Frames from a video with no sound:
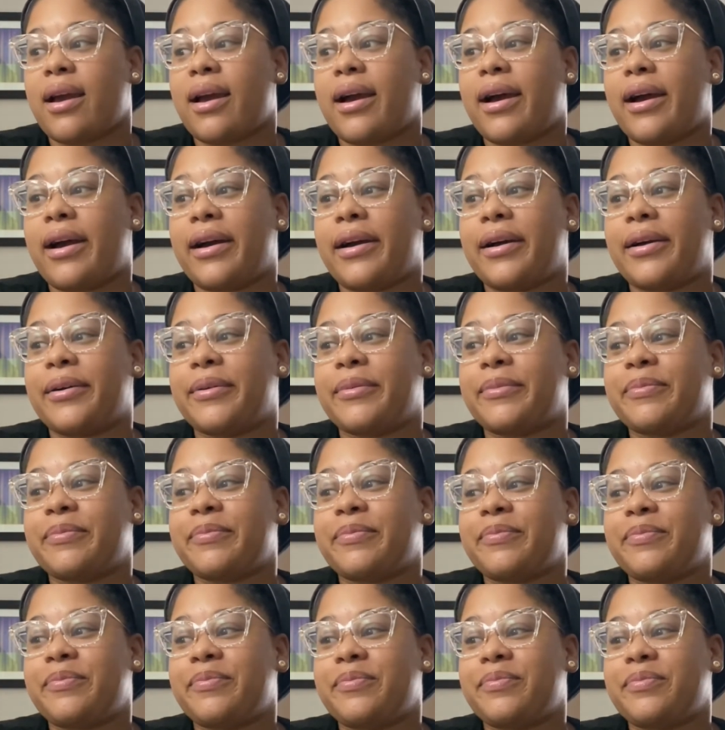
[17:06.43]

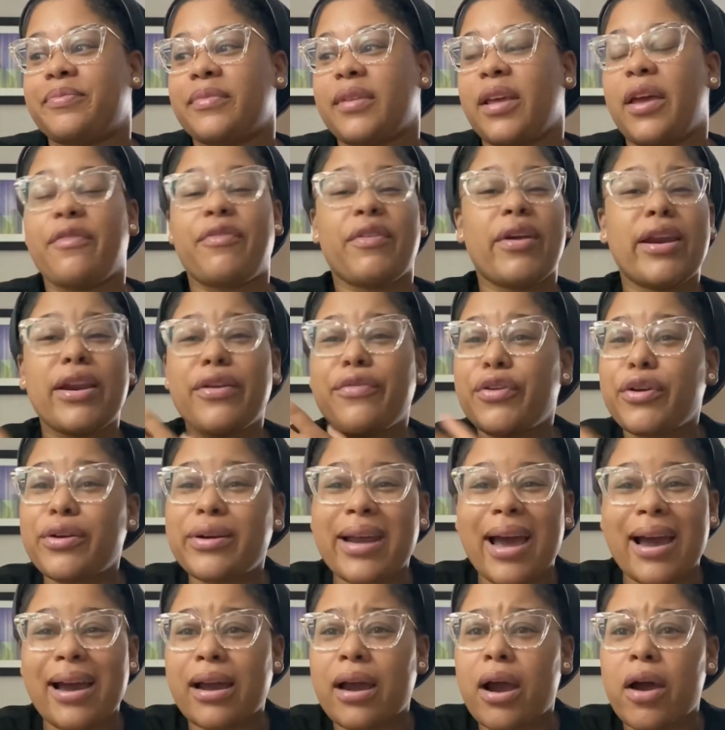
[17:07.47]
Um, if, and if you're
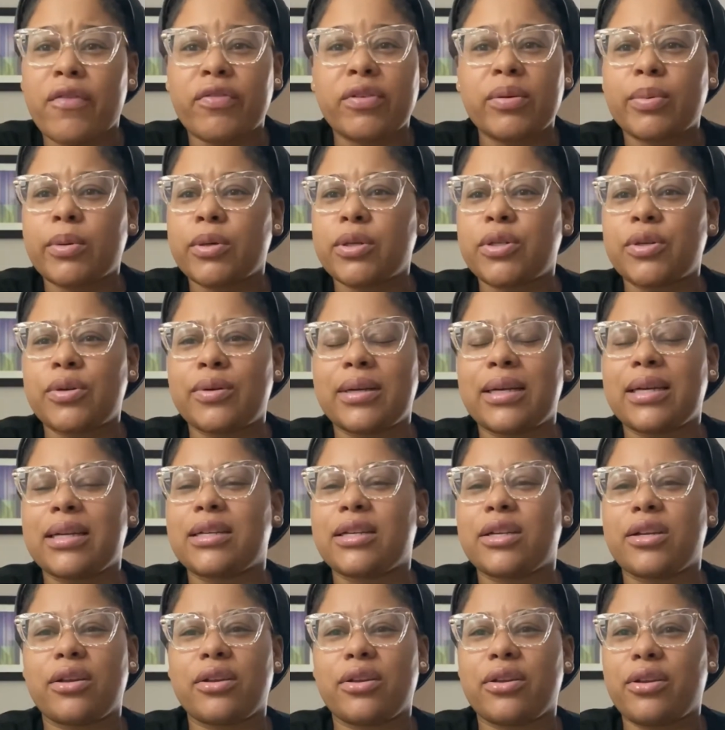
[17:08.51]
not comfortable doing
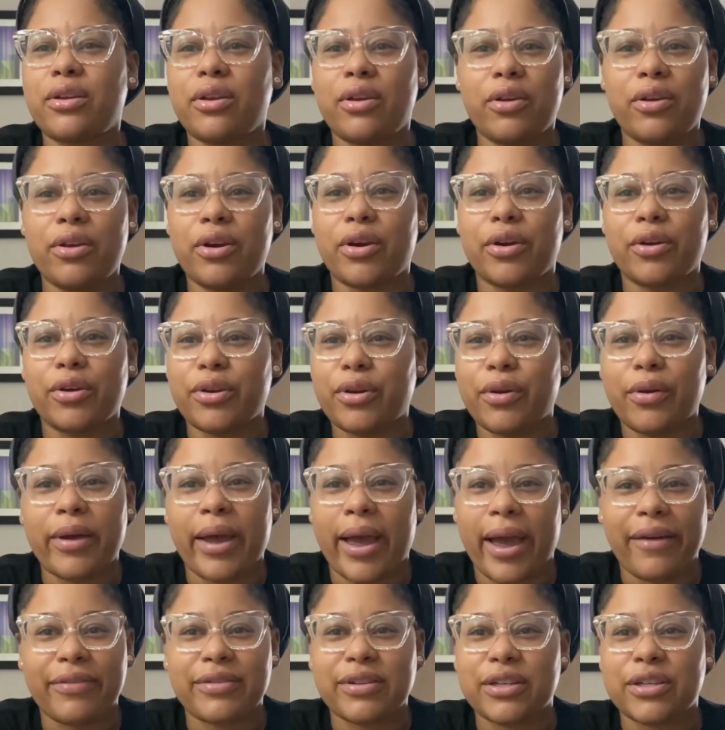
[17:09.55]
it, you know, you don't
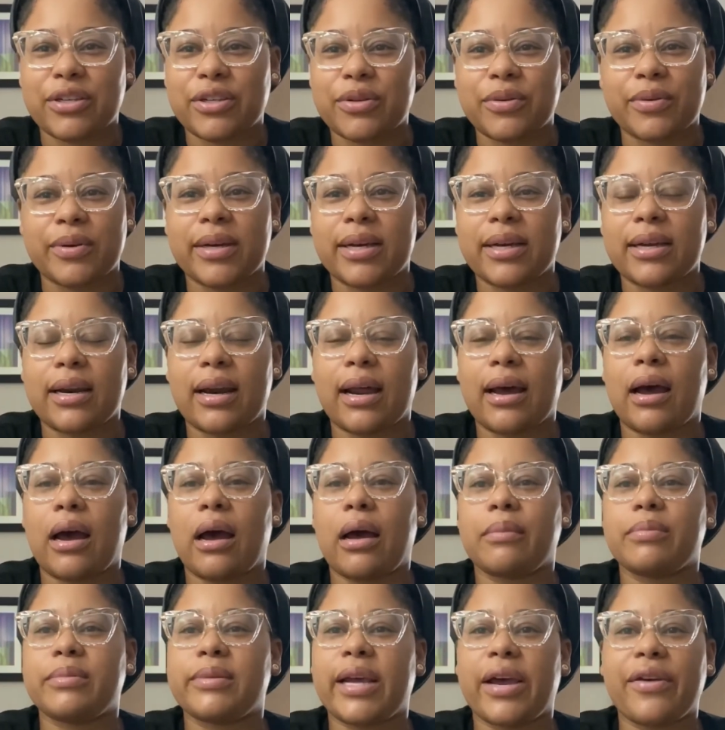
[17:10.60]
have to do it.
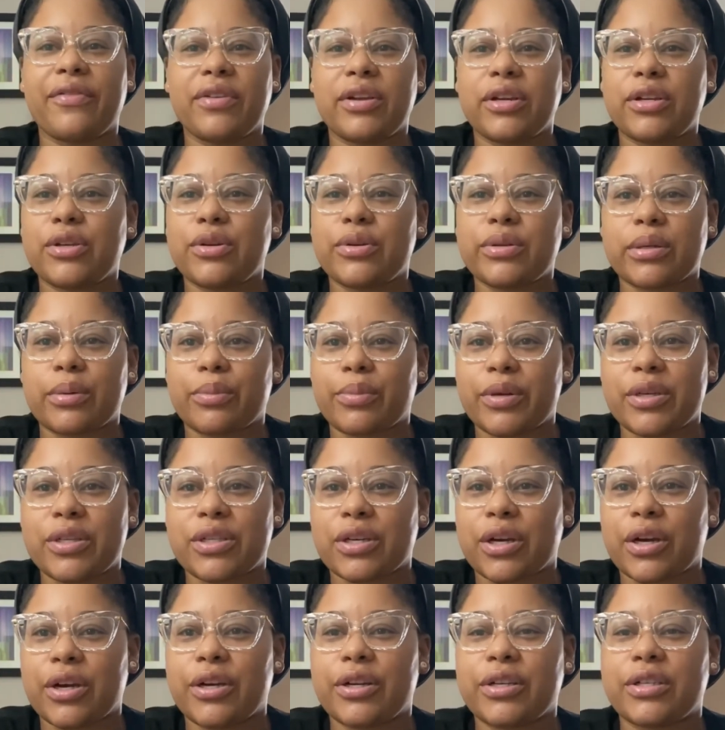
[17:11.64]
Um, definitely do some
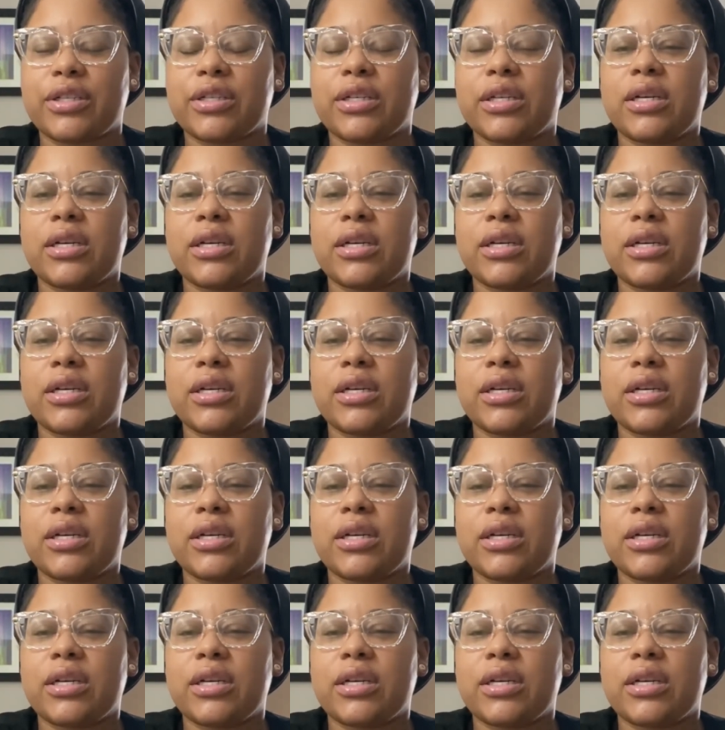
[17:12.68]
research.